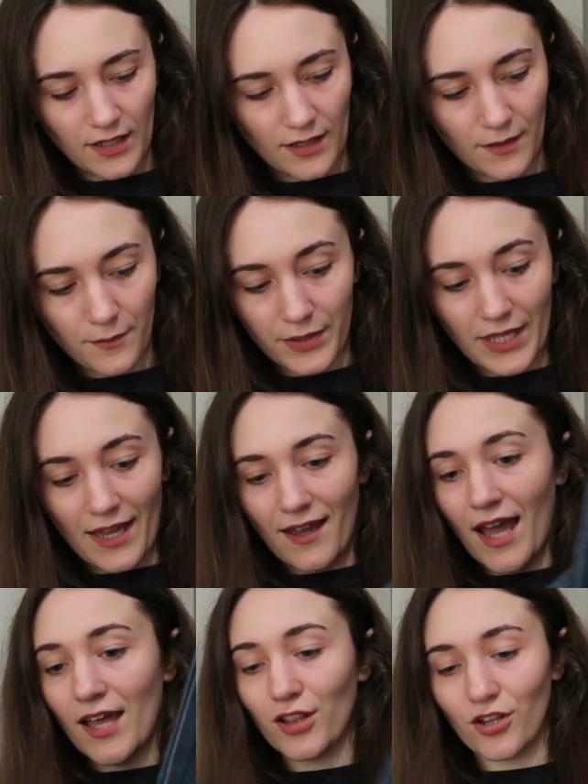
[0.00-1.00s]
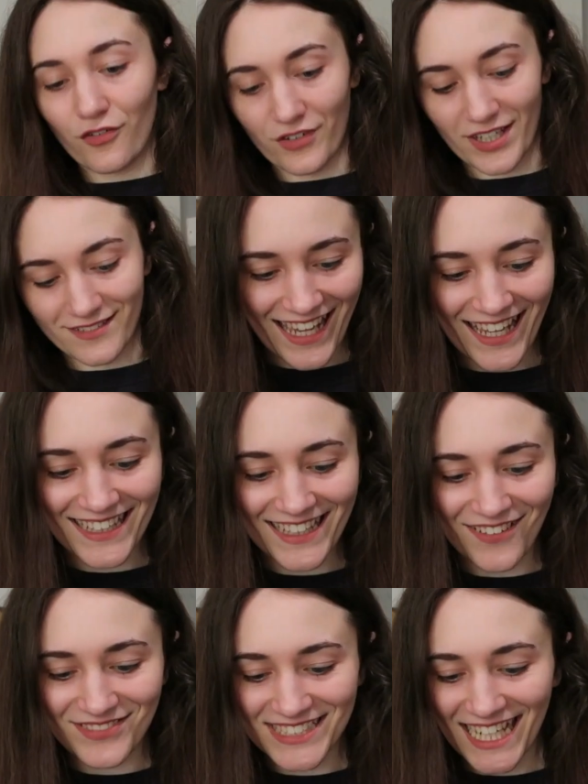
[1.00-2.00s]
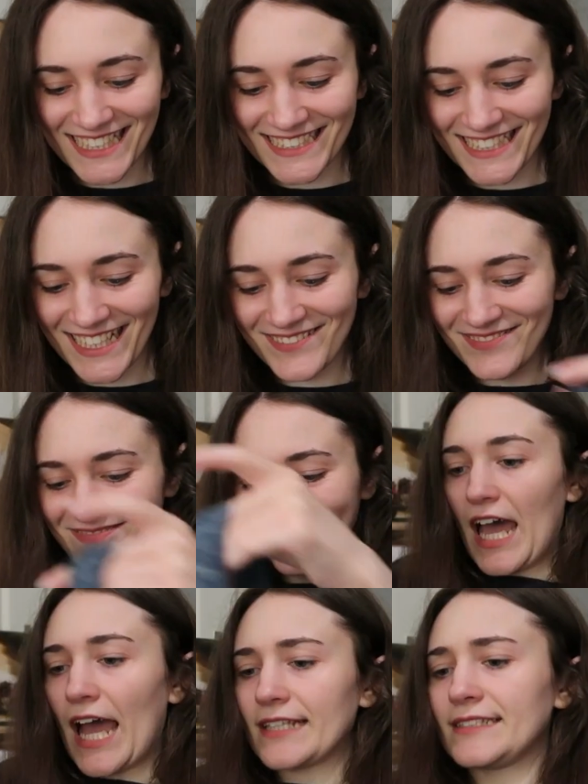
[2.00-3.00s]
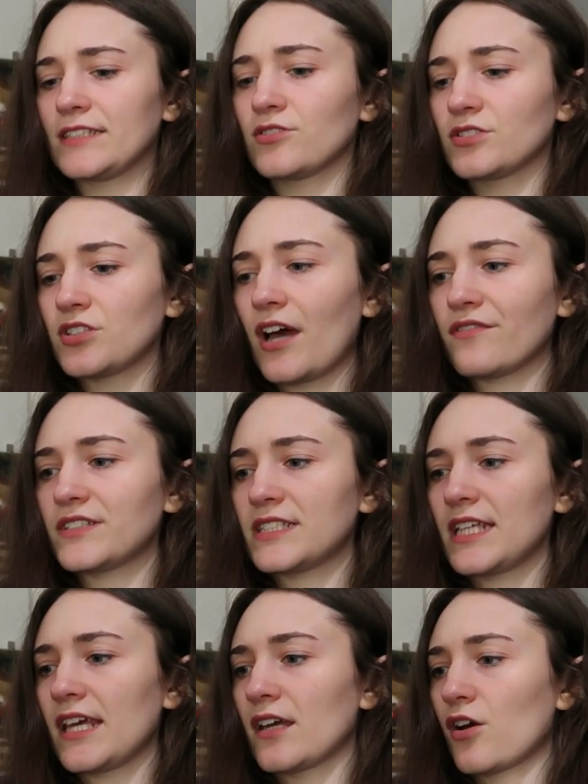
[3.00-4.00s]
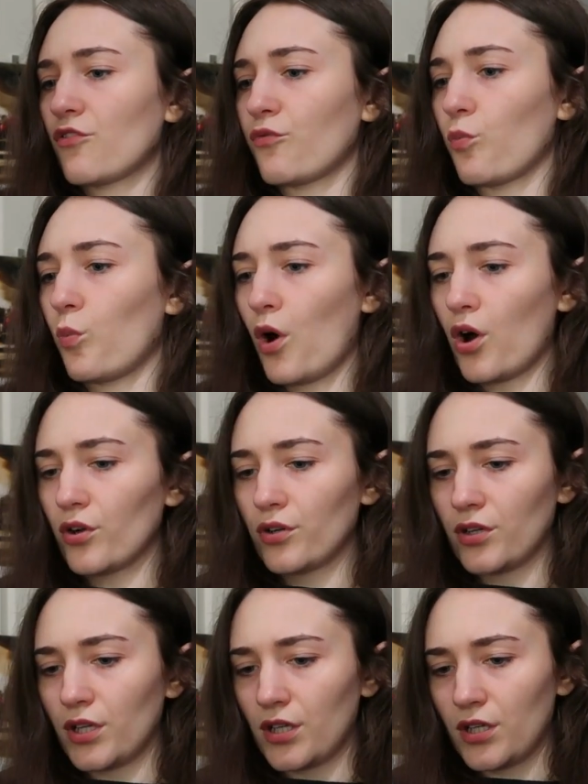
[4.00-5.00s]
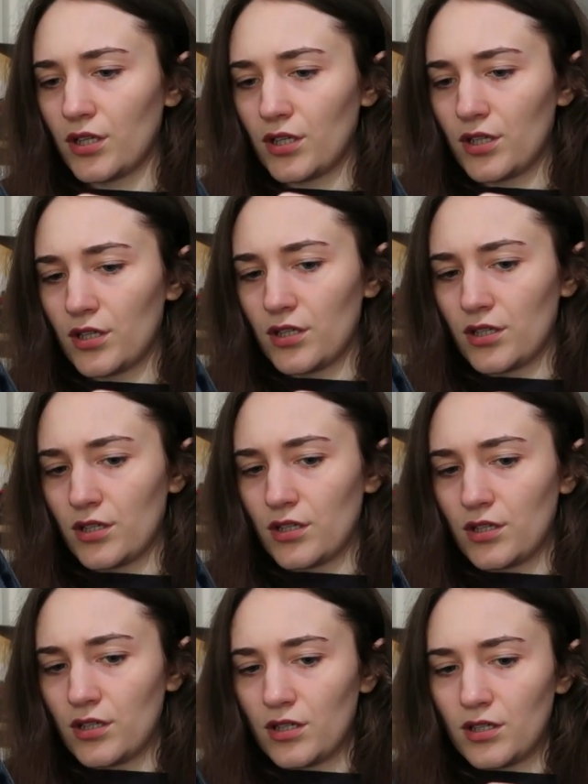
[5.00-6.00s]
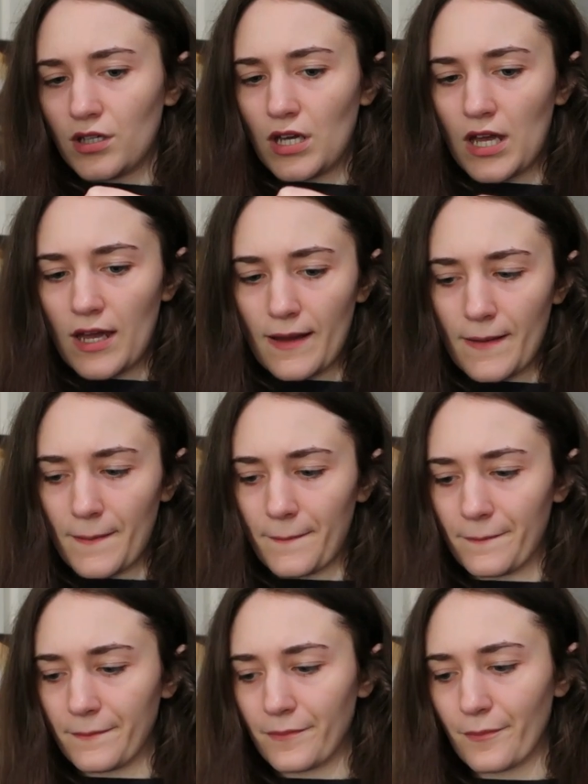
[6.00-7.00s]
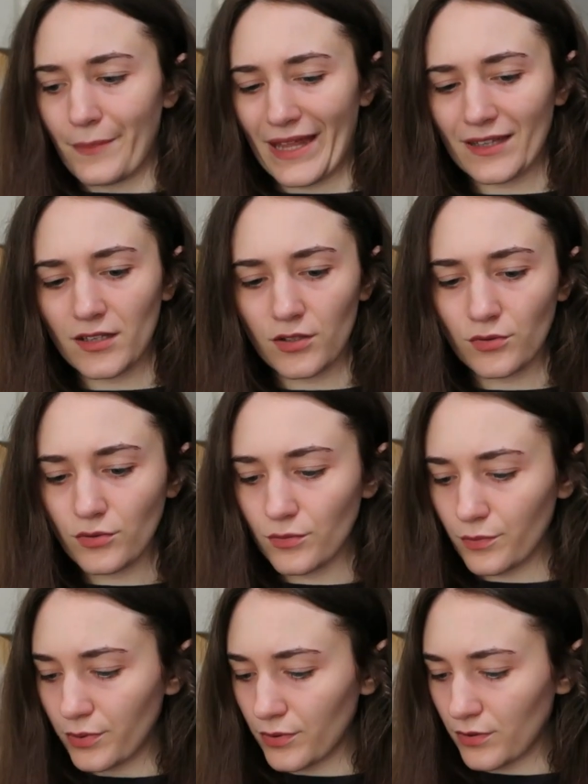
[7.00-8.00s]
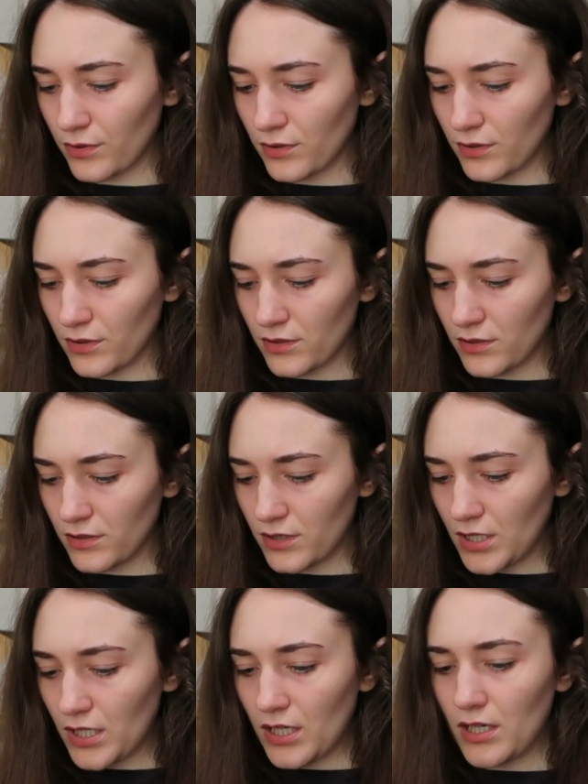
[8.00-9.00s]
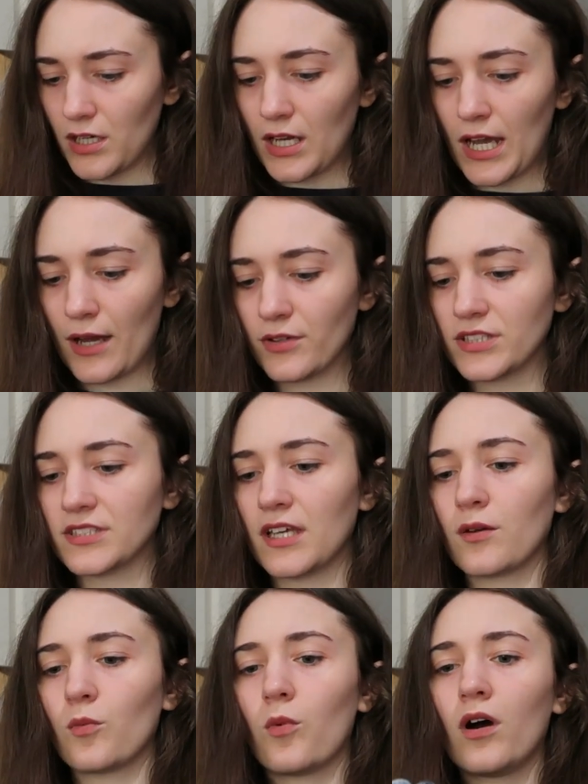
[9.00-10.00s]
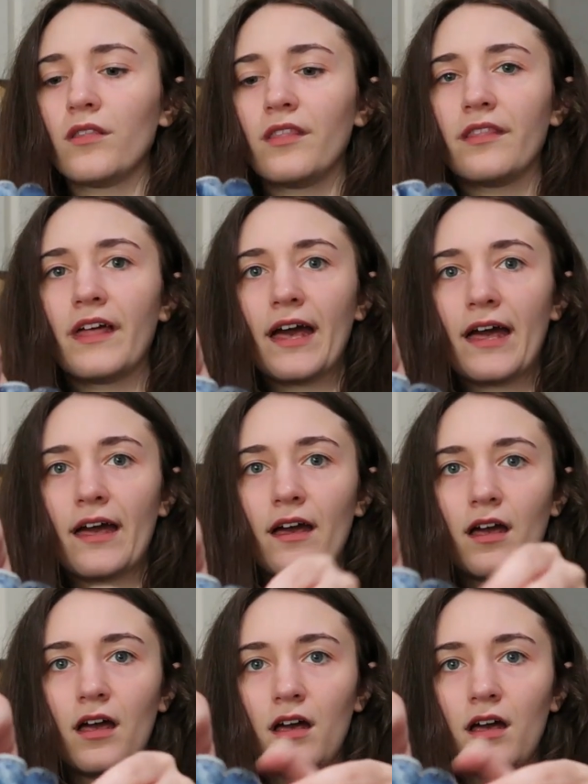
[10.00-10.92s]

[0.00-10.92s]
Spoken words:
But yeah, I love it. I love that I do. I did also have to take off one belt loop. How there's like one there